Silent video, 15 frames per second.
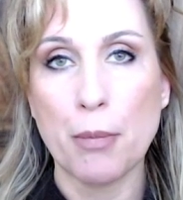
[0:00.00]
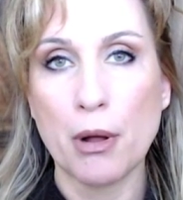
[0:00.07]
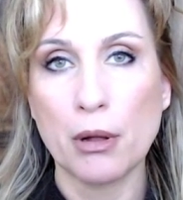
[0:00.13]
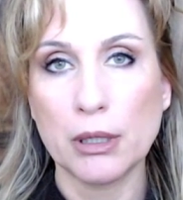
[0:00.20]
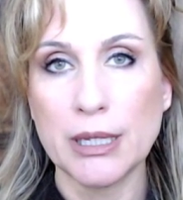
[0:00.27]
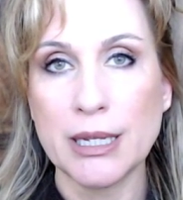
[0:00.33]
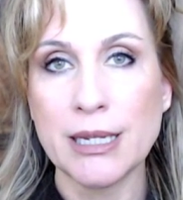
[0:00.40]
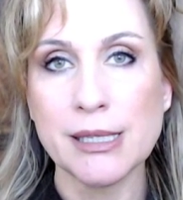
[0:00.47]

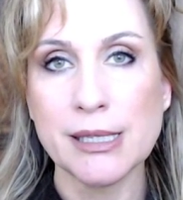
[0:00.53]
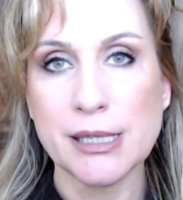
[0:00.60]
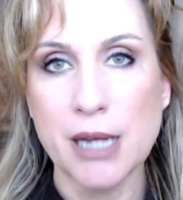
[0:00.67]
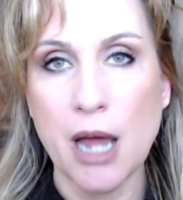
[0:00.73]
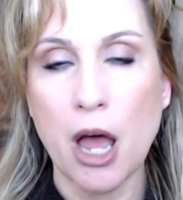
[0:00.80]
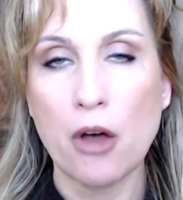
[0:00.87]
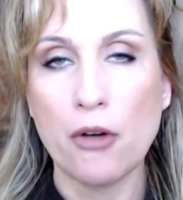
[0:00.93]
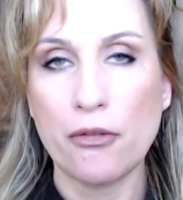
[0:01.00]

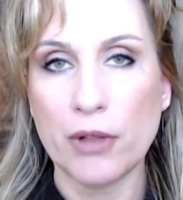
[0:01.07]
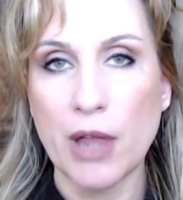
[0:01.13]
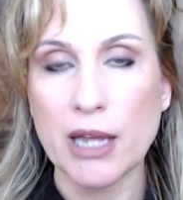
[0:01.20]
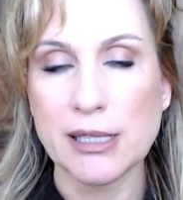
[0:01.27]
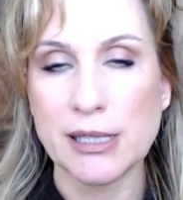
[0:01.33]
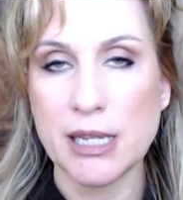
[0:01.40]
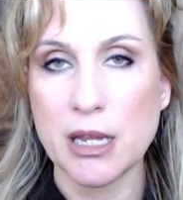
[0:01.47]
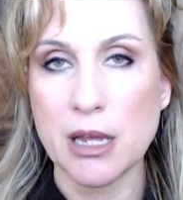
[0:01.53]
police-style
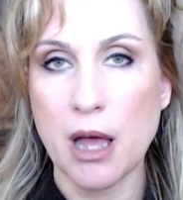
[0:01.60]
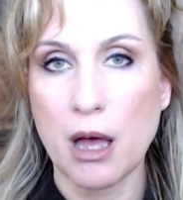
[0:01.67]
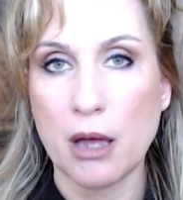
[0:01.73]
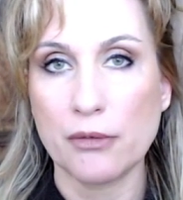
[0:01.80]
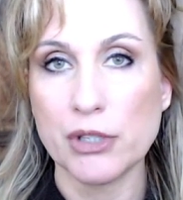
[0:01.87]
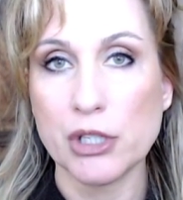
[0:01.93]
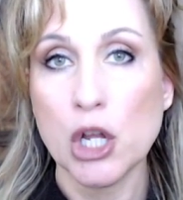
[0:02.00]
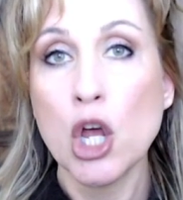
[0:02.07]
flexi
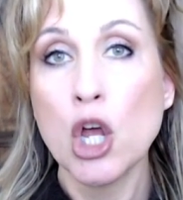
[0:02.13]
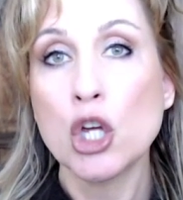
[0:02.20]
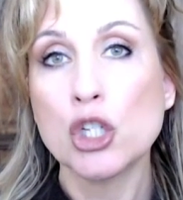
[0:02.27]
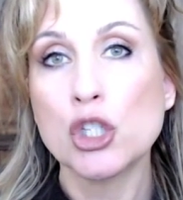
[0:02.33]
cuffs